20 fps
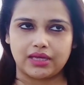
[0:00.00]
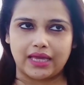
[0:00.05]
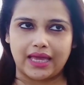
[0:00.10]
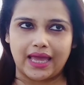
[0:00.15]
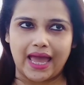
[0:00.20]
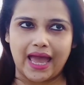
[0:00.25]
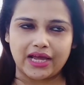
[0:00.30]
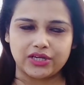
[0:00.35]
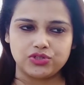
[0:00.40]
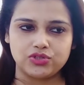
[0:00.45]

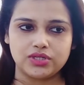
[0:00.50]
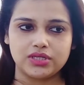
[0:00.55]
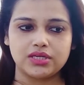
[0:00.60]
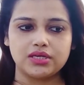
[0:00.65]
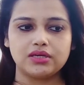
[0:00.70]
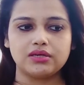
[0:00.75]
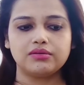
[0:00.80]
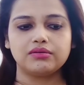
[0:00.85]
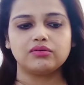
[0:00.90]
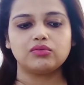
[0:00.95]

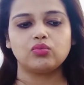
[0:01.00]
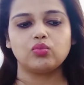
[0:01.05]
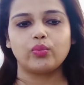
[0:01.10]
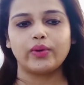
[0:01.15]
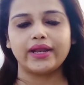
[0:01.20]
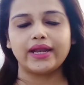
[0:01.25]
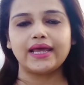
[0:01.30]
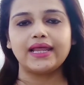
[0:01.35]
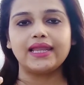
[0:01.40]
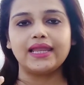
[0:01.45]
actually,
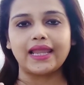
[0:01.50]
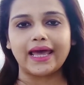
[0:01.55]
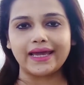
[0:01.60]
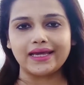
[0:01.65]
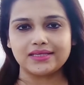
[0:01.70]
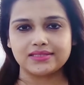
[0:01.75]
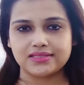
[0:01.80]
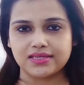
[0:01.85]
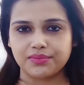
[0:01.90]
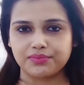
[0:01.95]
when I
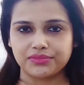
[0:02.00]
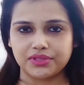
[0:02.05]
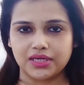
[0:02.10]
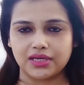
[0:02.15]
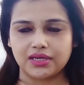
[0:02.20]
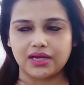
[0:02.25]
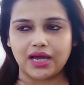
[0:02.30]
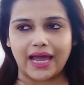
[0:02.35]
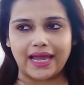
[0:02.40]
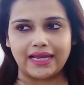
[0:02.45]
like
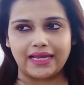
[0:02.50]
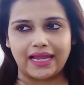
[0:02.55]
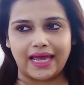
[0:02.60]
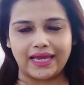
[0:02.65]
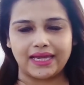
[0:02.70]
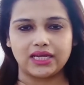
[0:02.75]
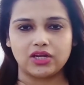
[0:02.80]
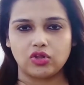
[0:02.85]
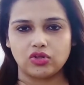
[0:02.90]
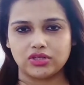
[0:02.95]
something, I
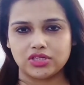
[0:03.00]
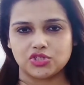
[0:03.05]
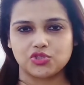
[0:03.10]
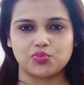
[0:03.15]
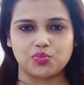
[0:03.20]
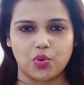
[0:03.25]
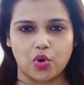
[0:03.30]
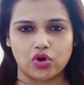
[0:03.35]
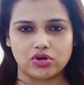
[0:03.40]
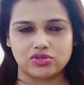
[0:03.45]
like it on the
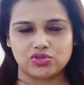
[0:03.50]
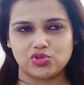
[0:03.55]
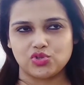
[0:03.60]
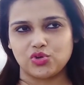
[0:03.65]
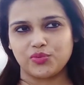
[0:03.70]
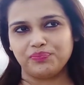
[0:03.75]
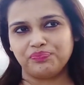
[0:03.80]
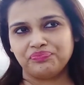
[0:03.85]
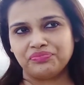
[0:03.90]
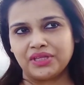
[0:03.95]
spot.
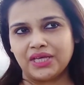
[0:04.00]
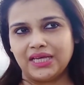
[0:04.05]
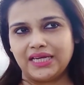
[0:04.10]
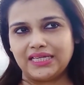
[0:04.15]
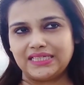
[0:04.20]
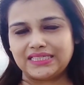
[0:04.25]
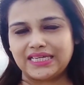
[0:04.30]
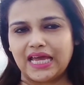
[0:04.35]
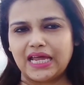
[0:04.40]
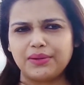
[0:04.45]
So
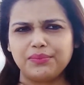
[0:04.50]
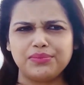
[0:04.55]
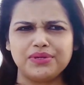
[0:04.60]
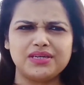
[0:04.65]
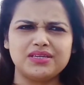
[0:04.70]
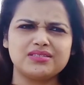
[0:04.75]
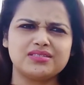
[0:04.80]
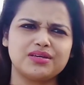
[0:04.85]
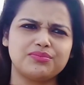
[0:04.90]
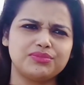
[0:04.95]
it can
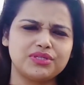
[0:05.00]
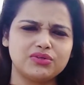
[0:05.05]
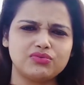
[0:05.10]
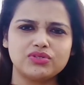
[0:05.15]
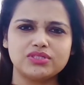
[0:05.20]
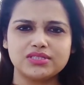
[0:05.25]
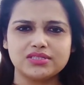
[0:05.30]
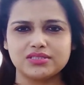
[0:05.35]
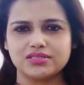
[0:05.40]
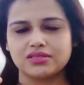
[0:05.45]
be something
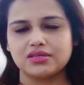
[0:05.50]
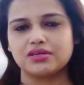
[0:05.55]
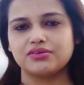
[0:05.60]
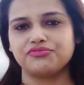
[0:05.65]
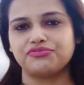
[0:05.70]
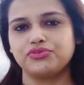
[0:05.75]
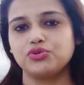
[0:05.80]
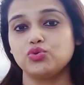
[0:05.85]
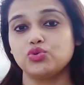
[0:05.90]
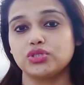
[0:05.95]
which is a
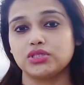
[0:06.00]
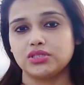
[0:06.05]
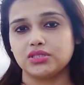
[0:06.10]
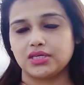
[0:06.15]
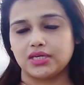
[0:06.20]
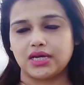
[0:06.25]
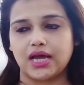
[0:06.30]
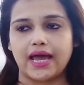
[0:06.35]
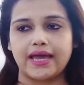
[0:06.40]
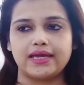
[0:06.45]
fusion
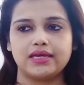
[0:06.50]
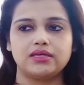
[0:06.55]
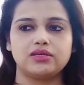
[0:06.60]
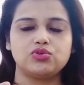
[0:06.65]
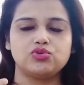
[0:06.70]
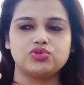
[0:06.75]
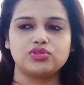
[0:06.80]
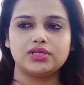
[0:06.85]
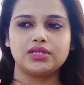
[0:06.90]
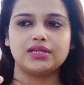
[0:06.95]
thing. I
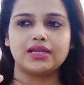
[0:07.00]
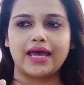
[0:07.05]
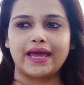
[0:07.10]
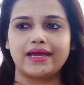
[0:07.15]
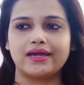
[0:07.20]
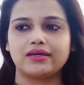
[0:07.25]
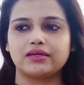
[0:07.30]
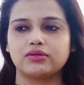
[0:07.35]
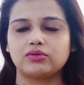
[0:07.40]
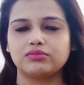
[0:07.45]
usually
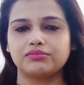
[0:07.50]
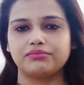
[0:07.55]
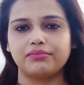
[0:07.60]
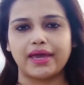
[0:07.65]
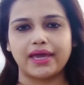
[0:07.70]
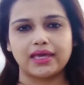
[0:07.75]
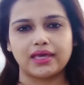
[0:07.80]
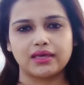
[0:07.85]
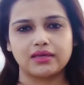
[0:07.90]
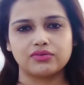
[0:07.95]
like
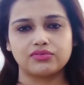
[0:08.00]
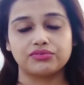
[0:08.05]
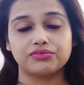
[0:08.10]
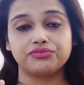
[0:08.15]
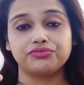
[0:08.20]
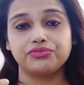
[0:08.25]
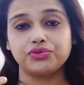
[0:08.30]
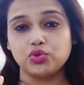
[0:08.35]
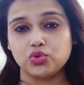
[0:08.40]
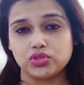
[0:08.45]
making
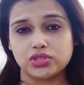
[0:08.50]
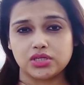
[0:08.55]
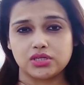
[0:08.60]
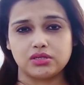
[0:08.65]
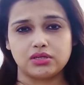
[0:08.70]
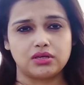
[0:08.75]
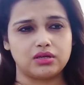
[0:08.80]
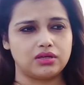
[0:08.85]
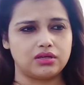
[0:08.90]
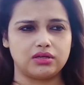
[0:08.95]

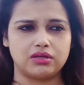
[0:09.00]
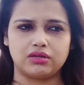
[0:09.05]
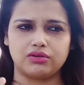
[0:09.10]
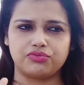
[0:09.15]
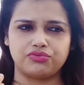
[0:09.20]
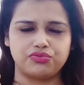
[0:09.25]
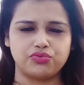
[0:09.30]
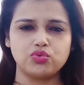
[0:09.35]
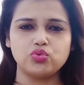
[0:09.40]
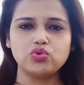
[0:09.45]
fusion
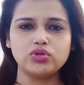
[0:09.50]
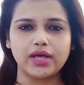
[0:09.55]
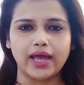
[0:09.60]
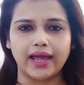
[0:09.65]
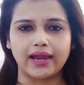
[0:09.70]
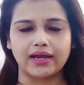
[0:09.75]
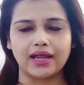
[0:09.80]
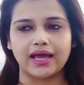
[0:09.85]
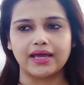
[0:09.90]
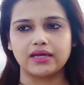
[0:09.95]
food,
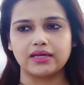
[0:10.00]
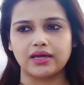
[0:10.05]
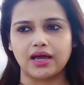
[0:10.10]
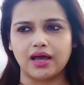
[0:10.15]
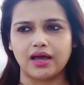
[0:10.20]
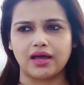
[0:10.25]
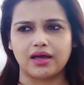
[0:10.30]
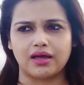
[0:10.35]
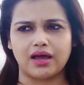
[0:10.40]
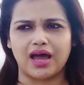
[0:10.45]
and
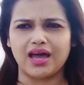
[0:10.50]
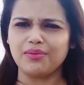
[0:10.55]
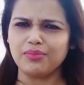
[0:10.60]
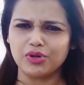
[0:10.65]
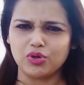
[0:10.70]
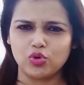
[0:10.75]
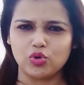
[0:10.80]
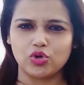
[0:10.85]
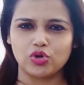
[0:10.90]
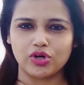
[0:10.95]
I'm a
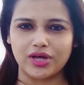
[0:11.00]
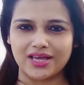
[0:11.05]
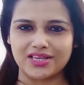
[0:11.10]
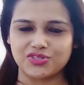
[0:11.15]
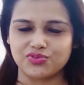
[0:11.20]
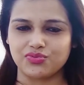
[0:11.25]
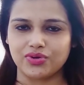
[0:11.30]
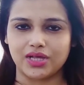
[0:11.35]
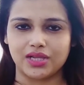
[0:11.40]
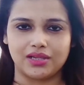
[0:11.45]
cook
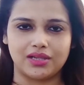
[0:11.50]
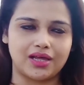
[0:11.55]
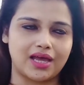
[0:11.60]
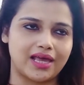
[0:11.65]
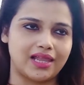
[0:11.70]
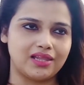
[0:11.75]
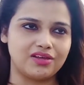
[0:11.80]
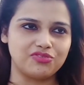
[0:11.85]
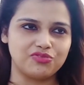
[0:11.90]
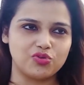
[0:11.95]
as well.
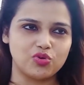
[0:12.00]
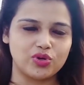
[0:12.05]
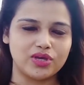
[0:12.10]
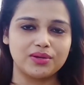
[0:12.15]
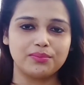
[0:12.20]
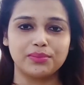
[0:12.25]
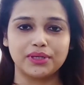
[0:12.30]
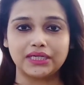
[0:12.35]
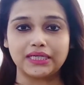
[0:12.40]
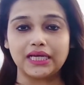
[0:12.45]
I love
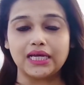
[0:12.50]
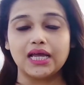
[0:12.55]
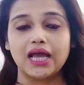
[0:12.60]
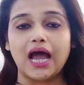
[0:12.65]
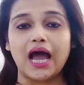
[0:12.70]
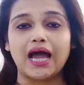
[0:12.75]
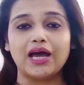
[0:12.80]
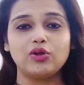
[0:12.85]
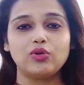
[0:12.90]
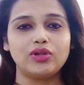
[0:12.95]
cooking, but
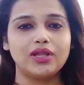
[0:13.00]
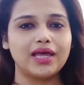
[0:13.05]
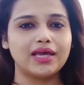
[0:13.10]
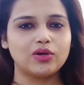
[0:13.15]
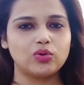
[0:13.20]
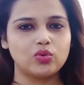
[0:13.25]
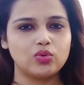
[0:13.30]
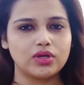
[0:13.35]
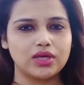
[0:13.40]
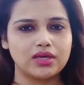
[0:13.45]
I don't
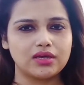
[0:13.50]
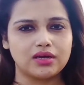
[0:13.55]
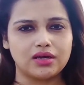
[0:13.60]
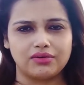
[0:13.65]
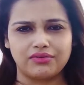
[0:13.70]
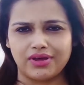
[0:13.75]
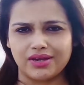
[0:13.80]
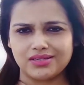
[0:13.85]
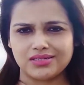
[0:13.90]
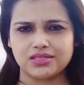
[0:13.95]
like cooking
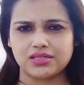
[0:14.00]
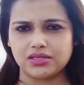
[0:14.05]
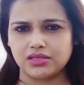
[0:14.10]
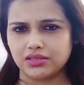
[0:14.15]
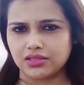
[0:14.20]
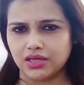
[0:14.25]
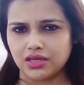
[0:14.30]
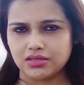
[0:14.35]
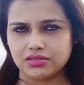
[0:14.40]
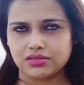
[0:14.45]
conventional
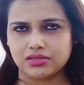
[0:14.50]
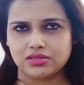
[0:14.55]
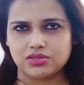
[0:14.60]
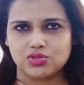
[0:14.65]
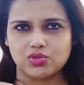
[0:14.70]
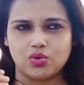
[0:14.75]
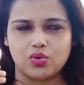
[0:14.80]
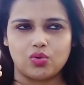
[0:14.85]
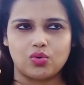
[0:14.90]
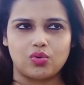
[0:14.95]
things.
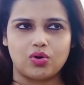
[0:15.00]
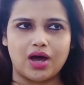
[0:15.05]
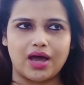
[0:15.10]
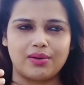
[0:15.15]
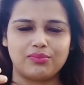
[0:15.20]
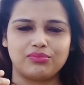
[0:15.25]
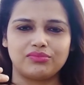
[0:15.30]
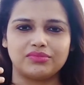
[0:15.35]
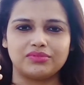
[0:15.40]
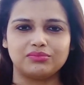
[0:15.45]
So
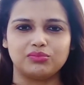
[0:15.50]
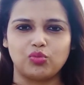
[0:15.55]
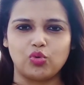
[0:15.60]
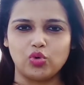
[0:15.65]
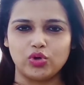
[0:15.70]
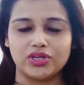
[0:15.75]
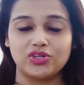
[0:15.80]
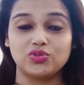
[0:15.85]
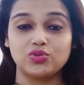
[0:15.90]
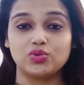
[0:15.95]
I'm
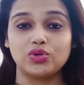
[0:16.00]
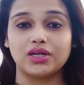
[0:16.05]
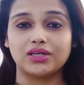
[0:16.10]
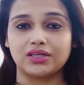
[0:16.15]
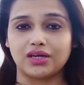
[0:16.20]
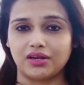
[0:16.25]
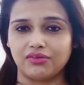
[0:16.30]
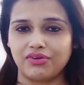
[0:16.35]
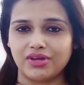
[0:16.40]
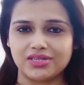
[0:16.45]
more into
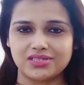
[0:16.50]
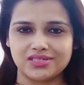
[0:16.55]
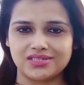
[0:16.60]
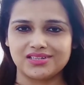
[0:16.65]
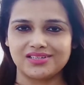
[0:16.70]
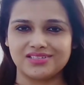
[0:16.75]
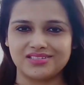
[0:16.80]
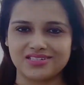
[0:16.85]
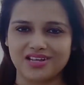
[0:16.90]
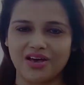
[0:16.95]

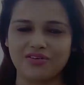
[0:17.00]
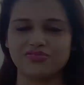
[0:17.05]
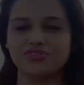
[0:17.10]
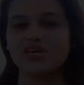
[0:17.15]
unconventional stuffs.